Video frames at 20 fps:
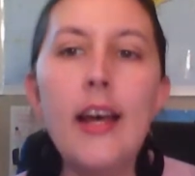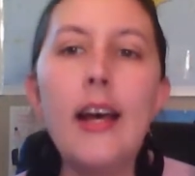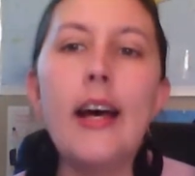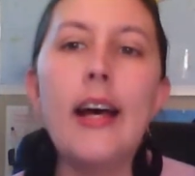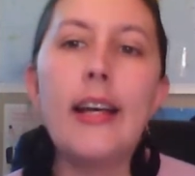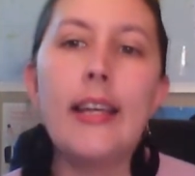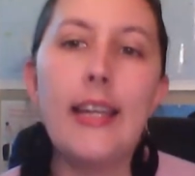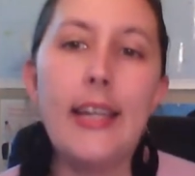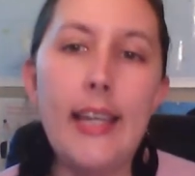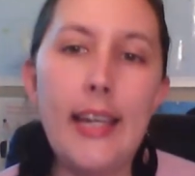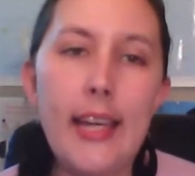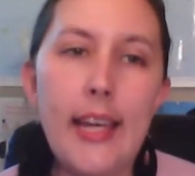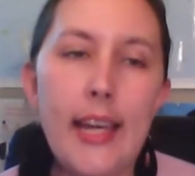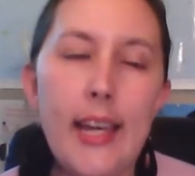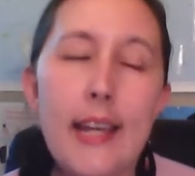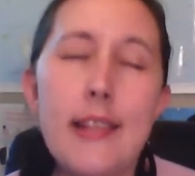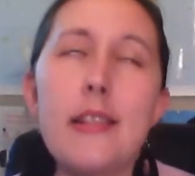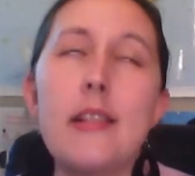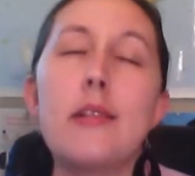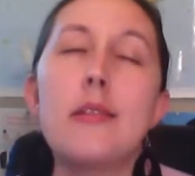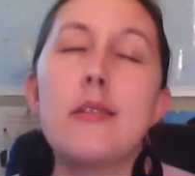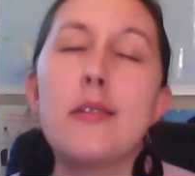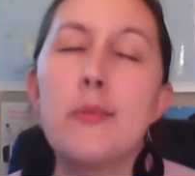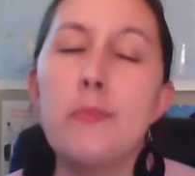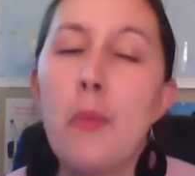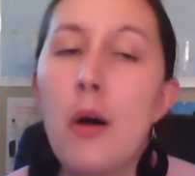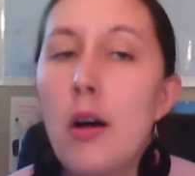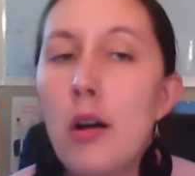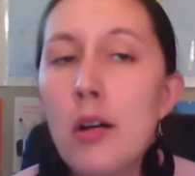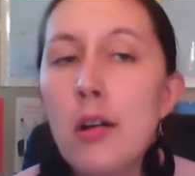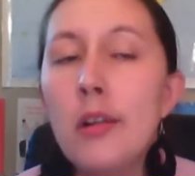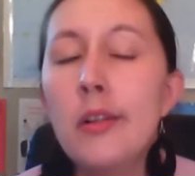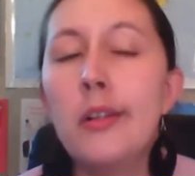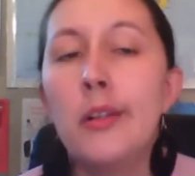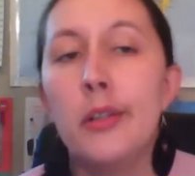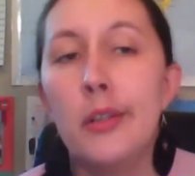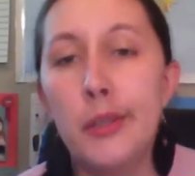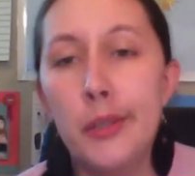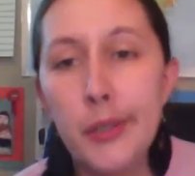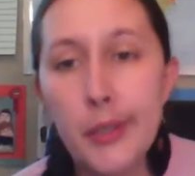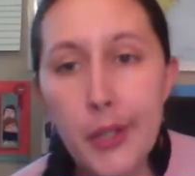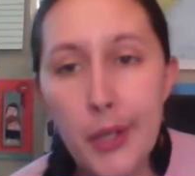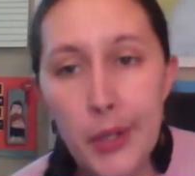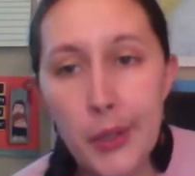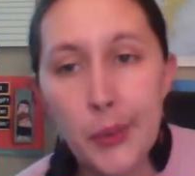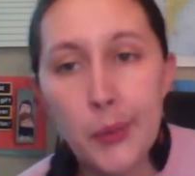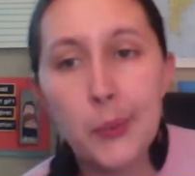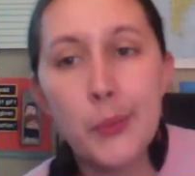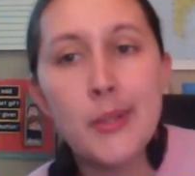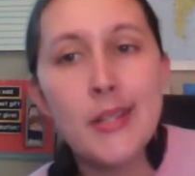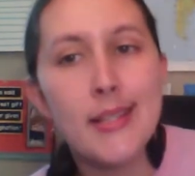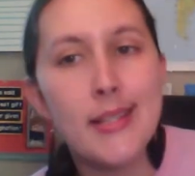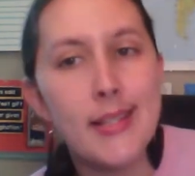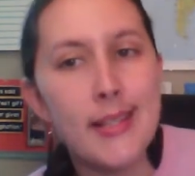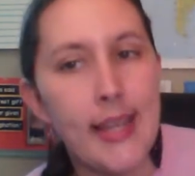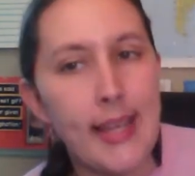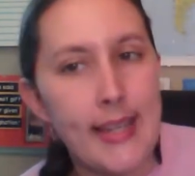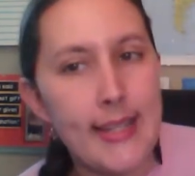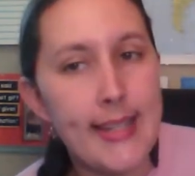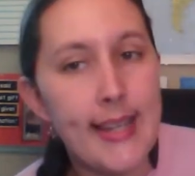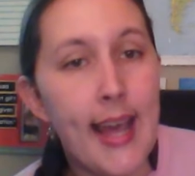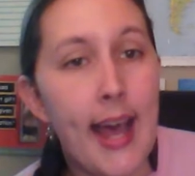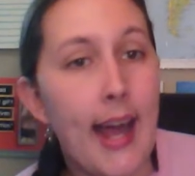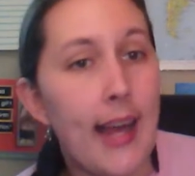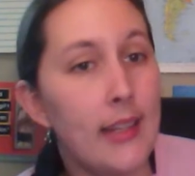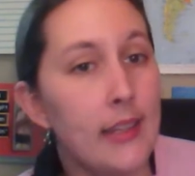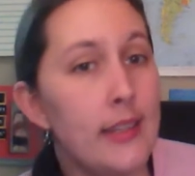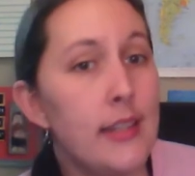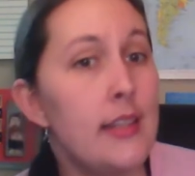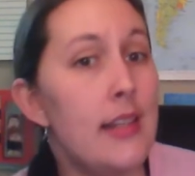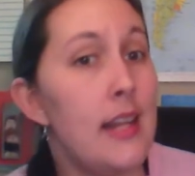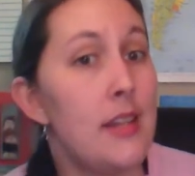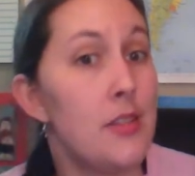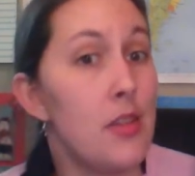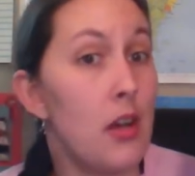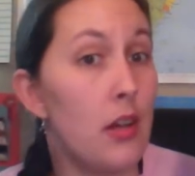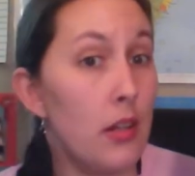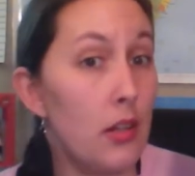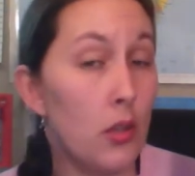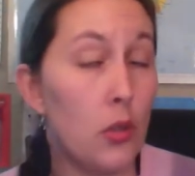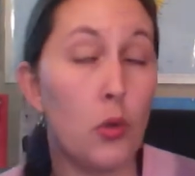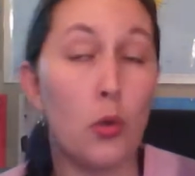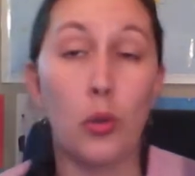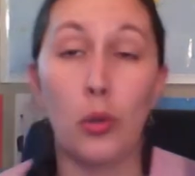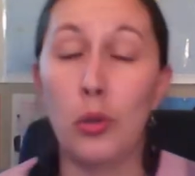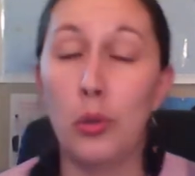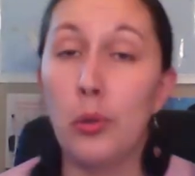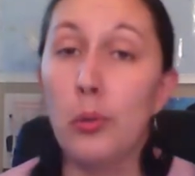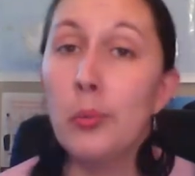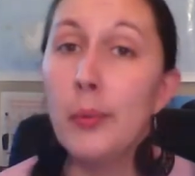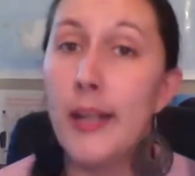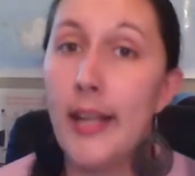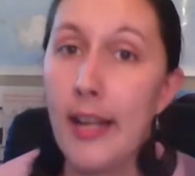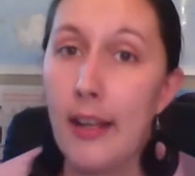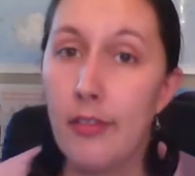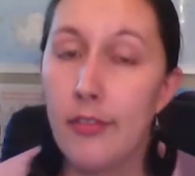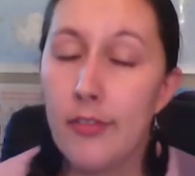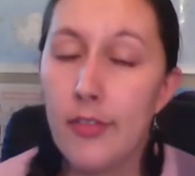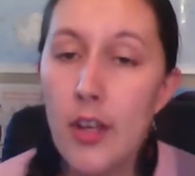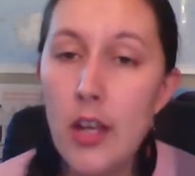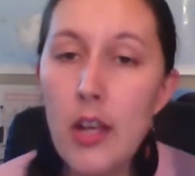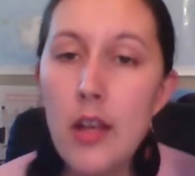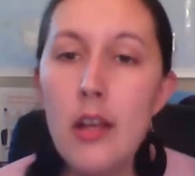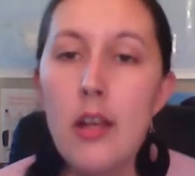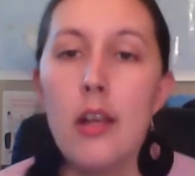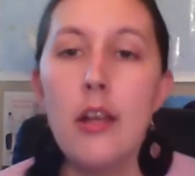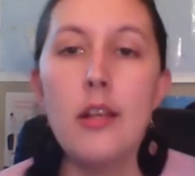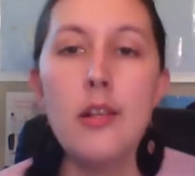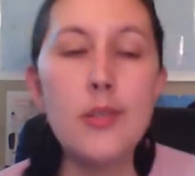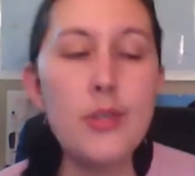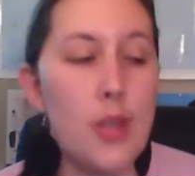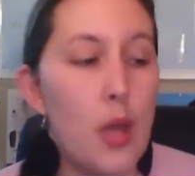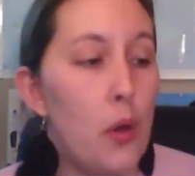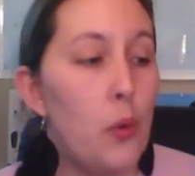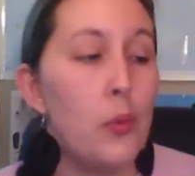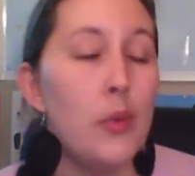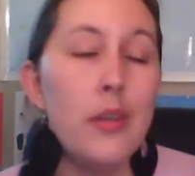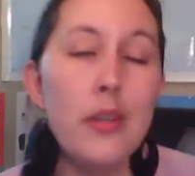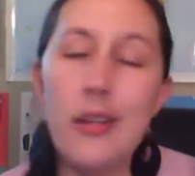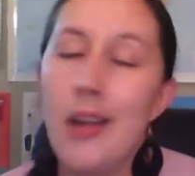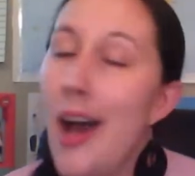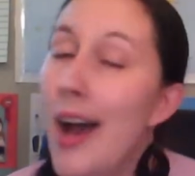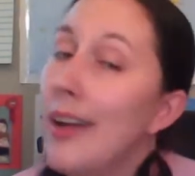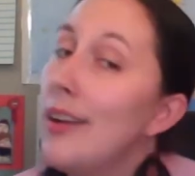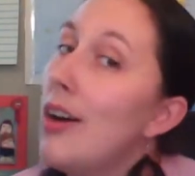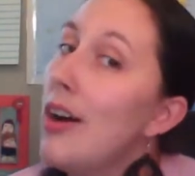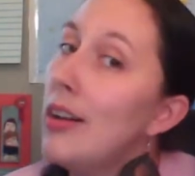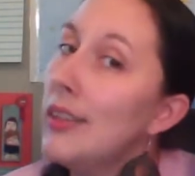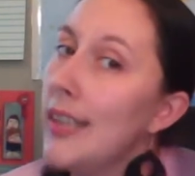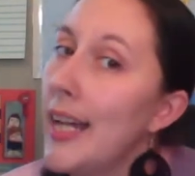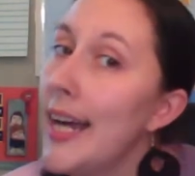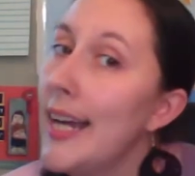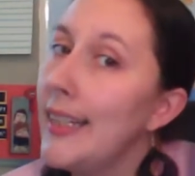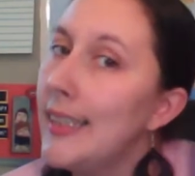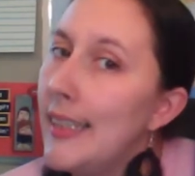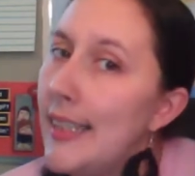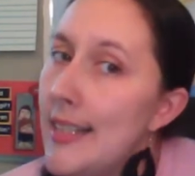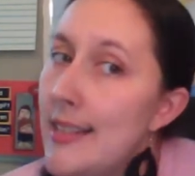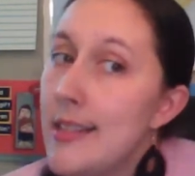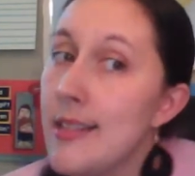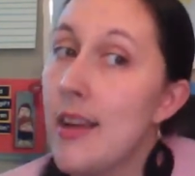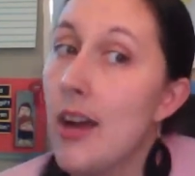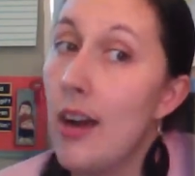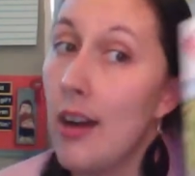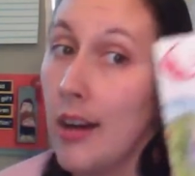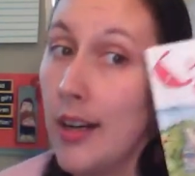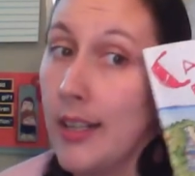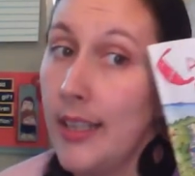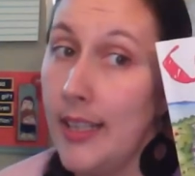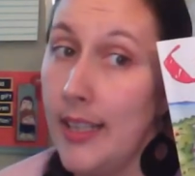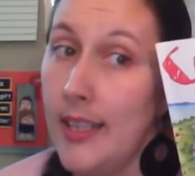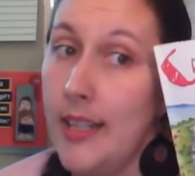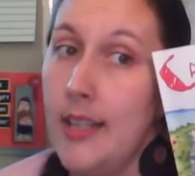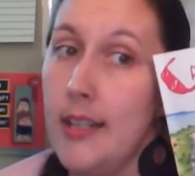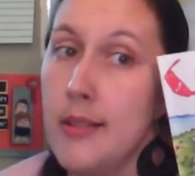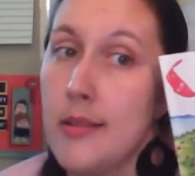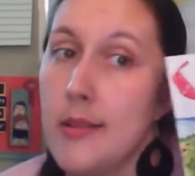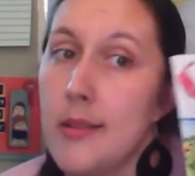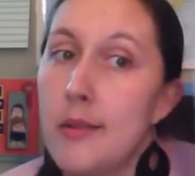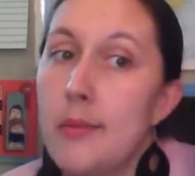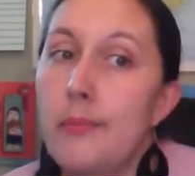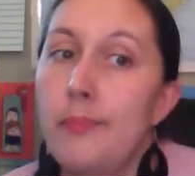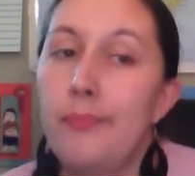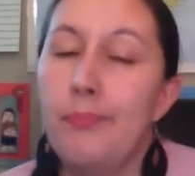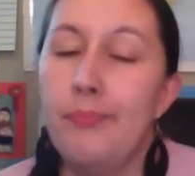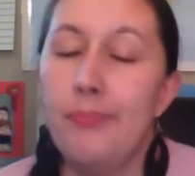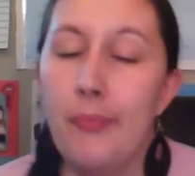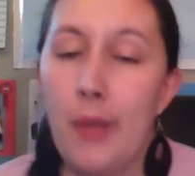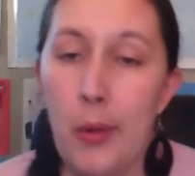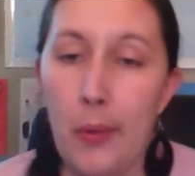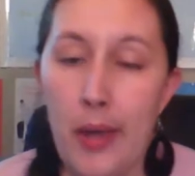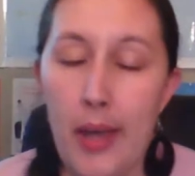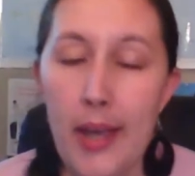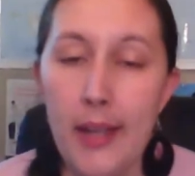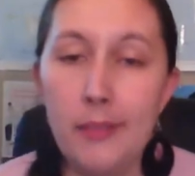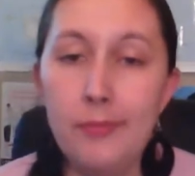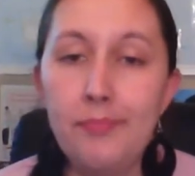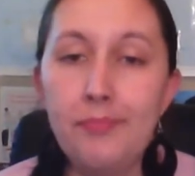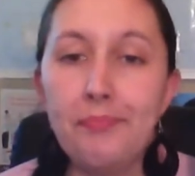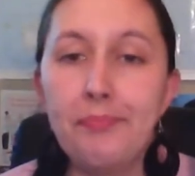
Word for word: A key is a small, low, sandy island that's on a coral reef. So not all islands are keys, okay?